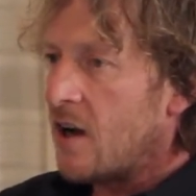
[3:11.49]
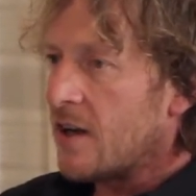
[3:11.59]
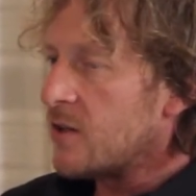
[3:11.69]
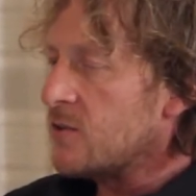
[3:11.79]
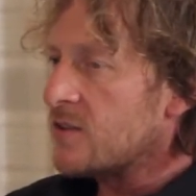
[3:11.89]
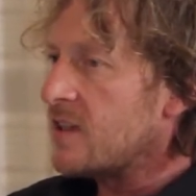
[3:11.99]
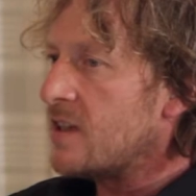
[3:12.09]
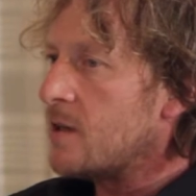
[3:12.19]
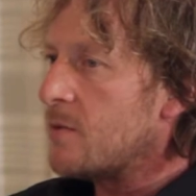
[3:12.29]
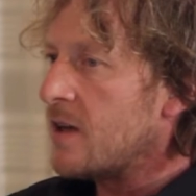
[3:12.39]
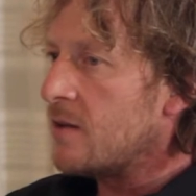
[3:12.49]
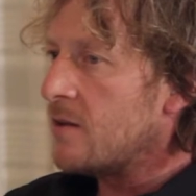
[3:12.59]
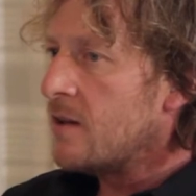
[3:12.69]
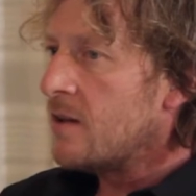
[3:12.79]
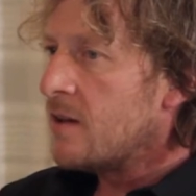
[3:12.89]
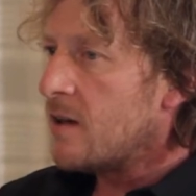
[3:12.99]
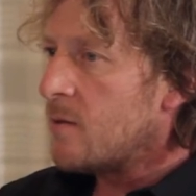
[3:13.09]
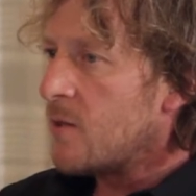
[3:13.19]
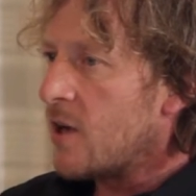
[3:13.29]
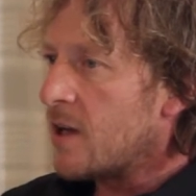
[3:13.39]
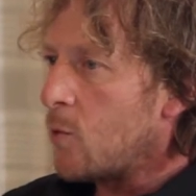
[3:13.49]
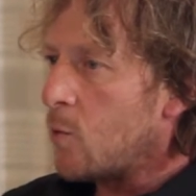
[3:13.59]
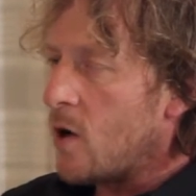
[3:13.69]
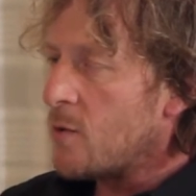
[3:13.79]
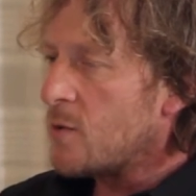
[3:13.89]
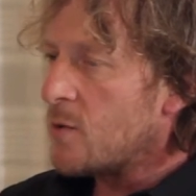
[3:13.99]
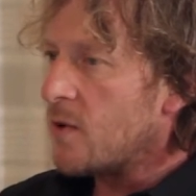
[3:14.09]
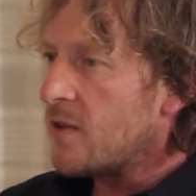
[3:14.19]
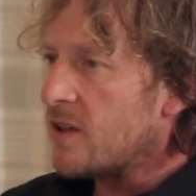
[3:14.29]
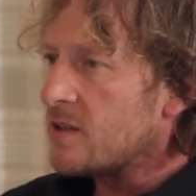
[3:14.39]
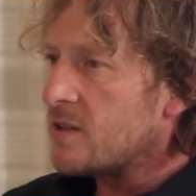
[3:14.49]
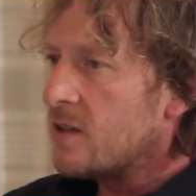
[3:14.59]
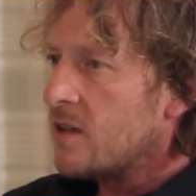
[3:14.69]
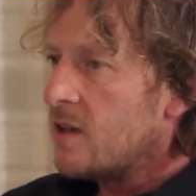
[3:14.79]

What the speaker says: I couldn't see the appeal. I'm like, why would we want this?